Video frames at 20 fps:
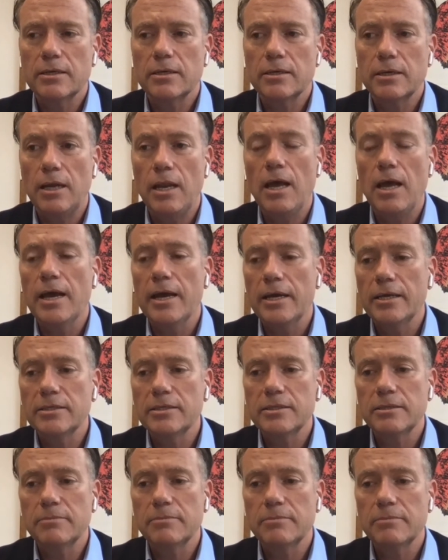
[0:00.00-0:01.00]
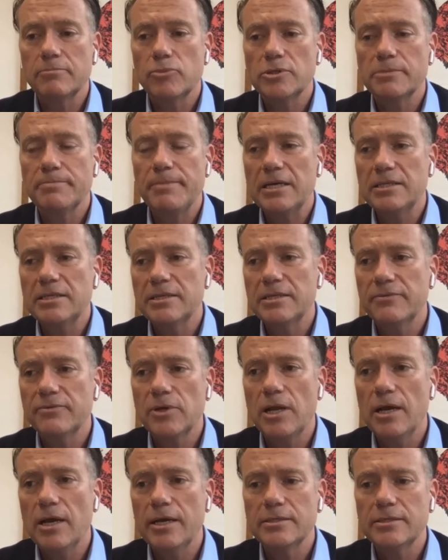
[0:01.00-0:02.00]
clients and prospective
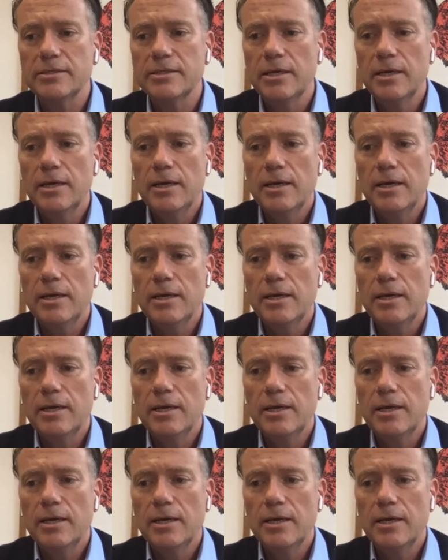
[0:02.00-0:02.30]
clients,